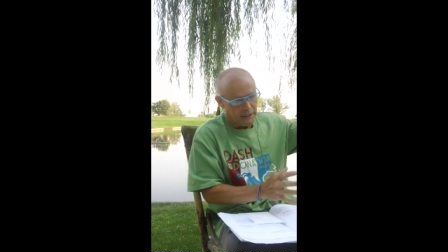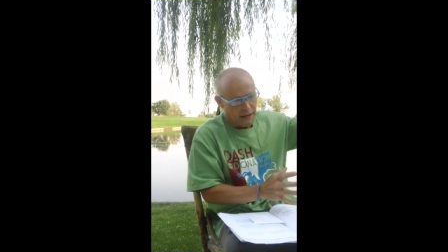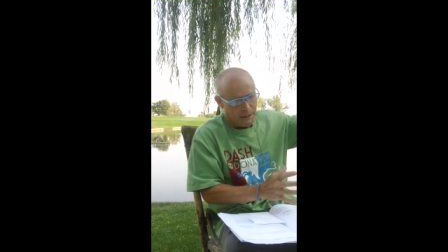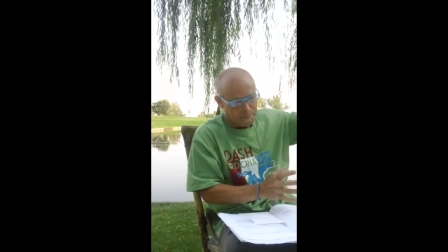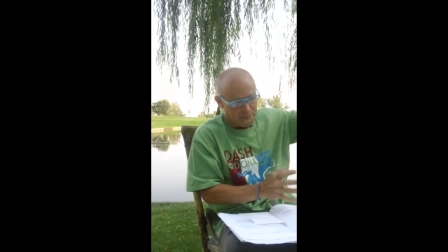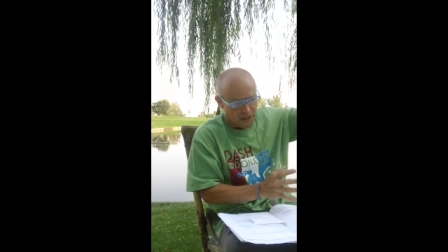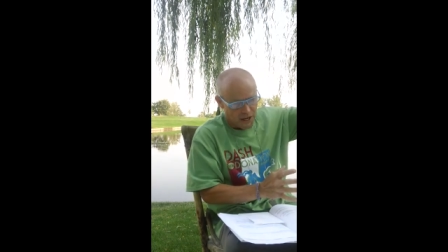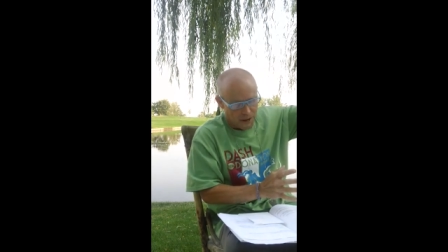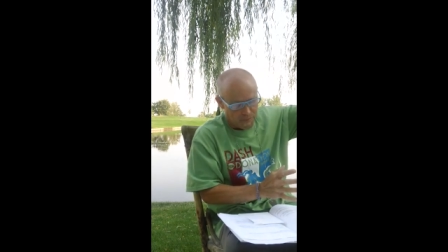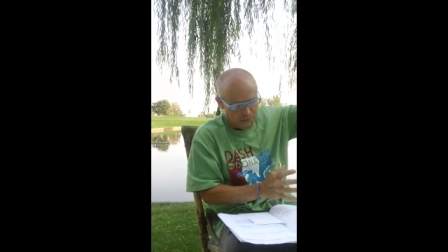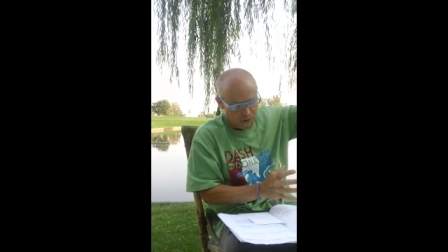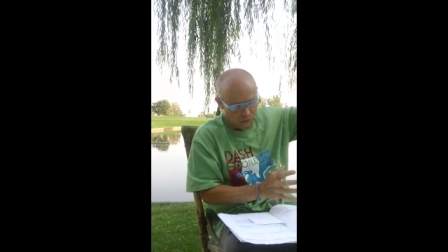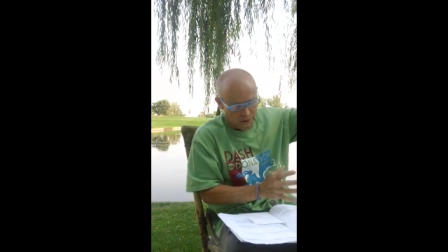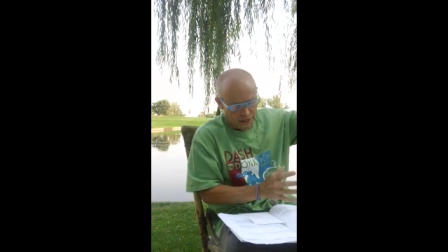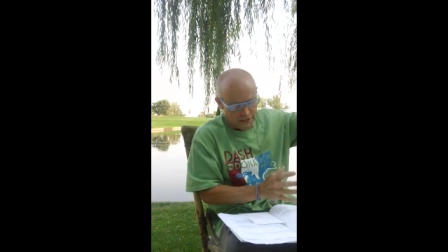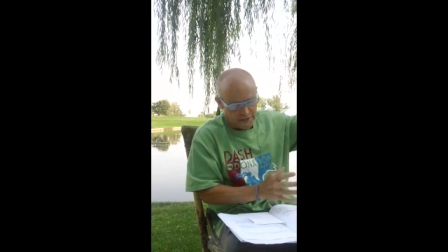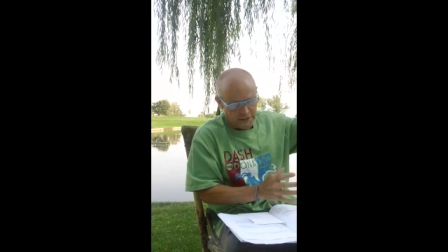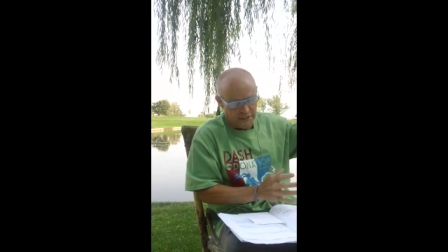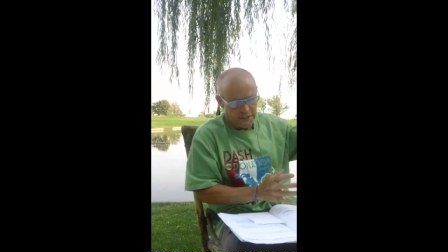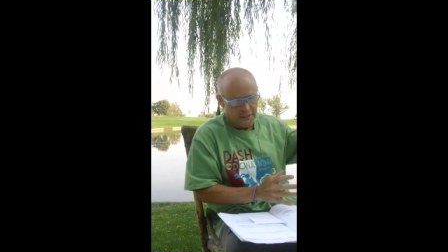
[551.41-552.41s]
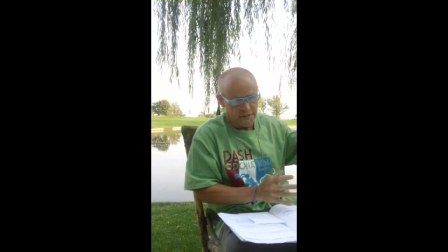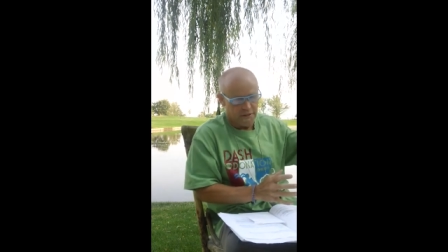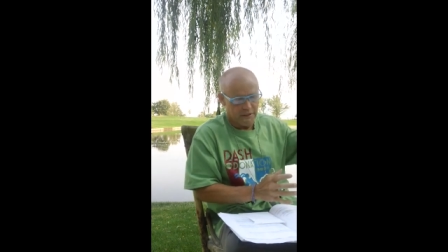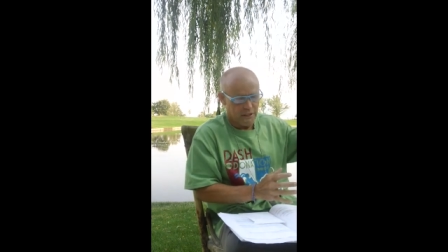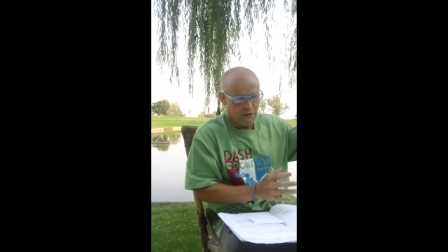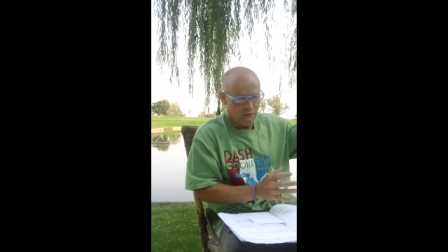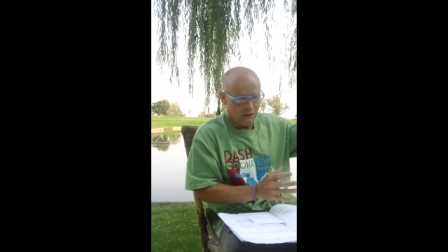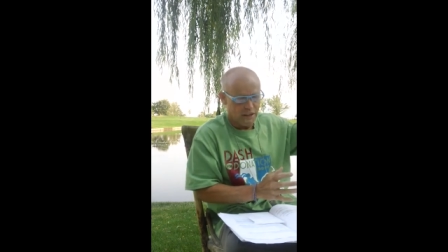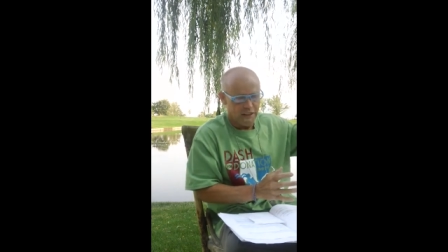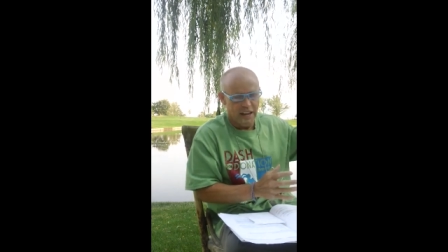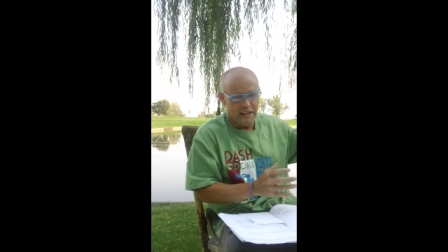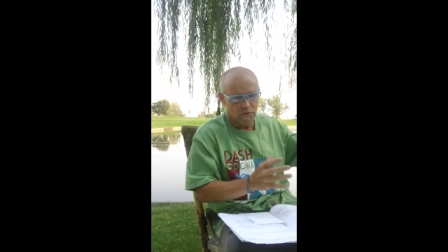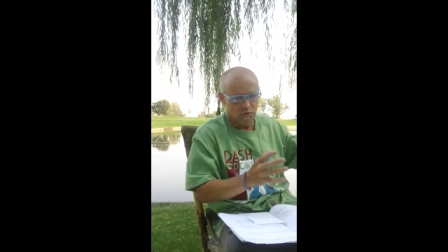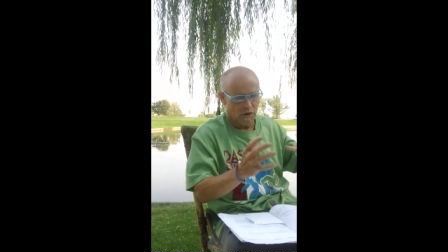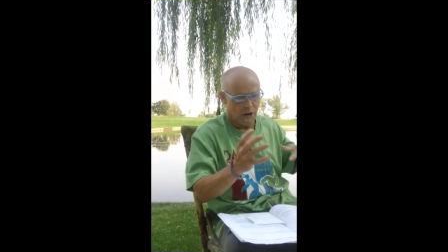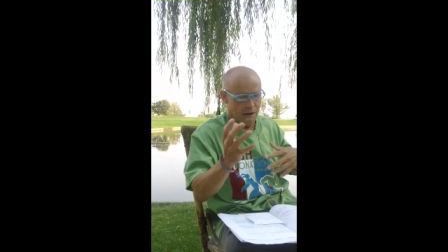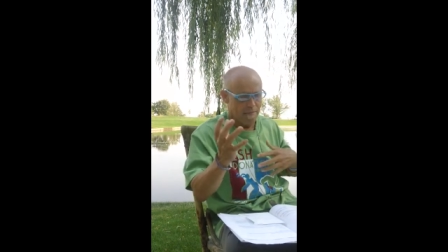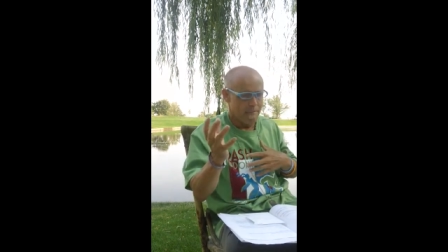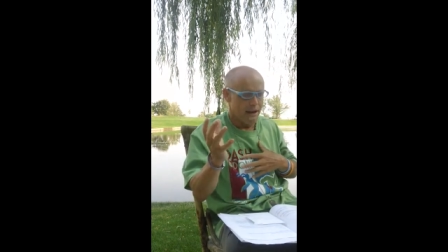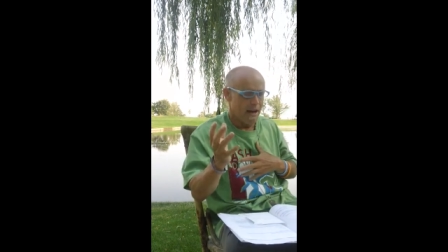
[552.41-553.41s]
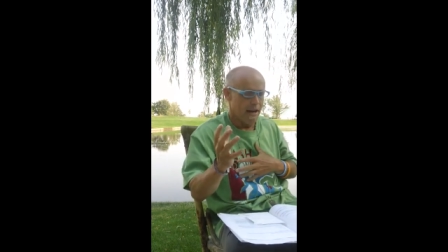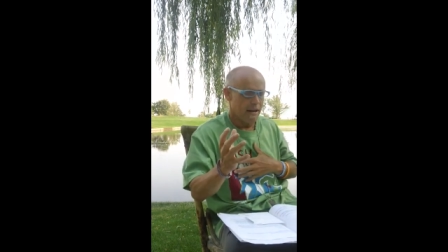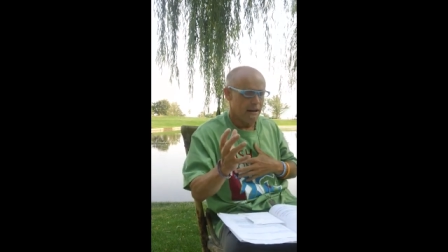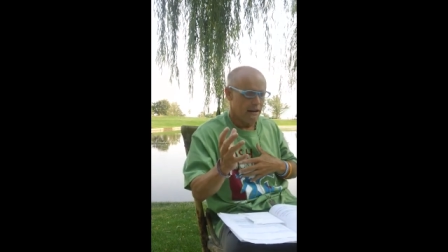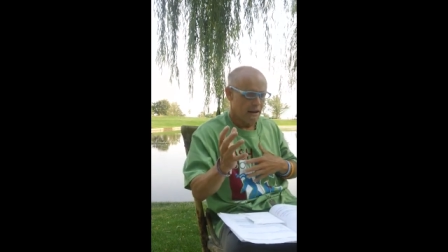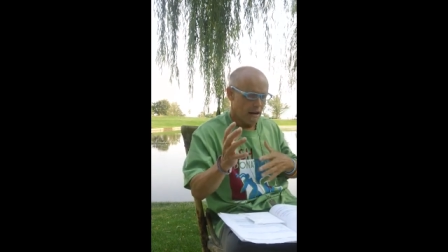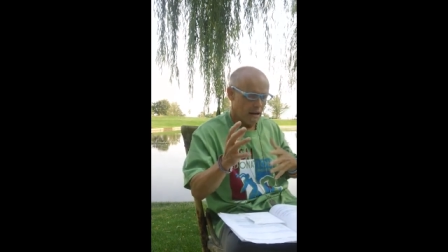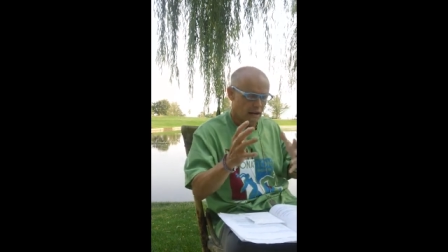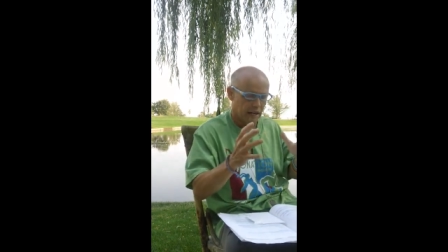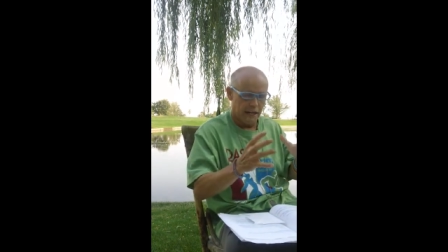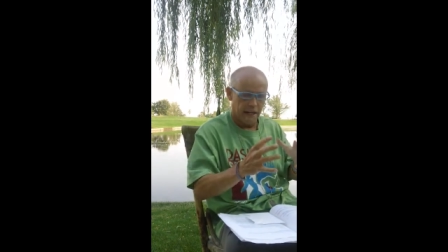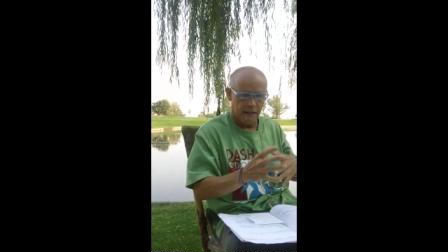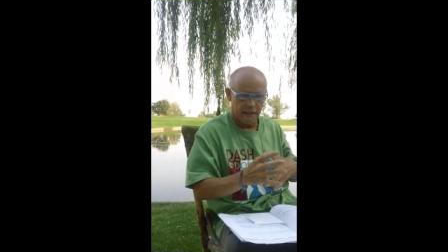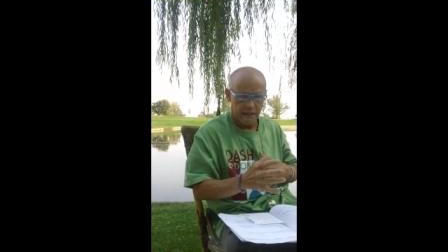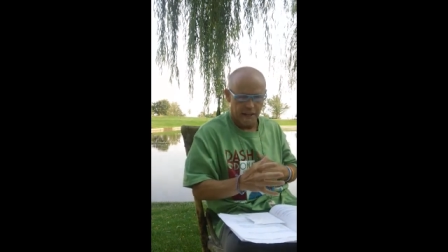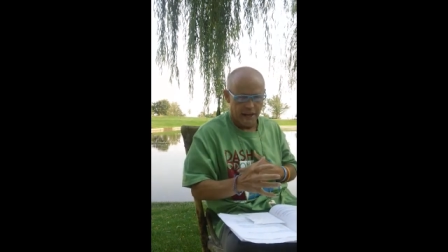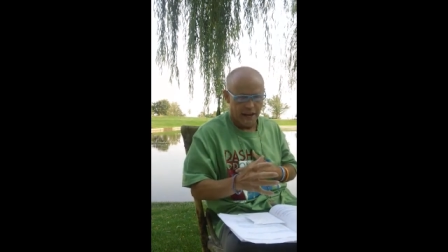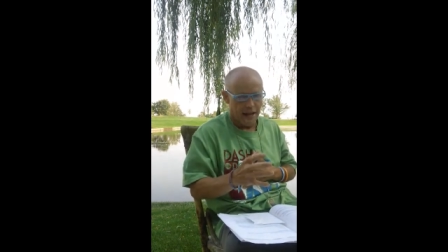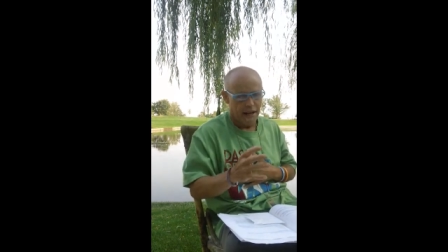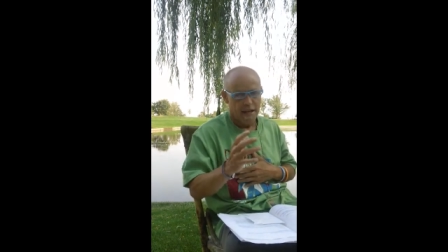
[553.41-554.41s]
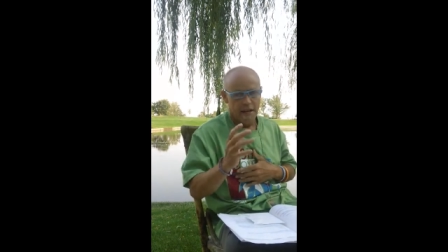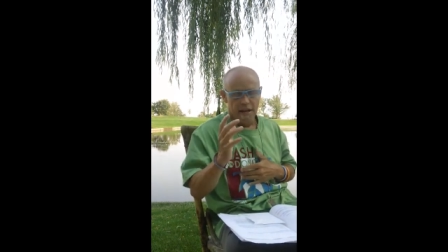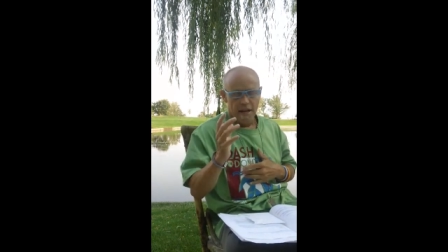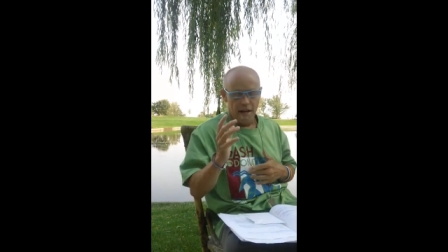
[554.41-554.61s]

up top twenty-sixth Street, twenty. That's where I met, I'll get into that.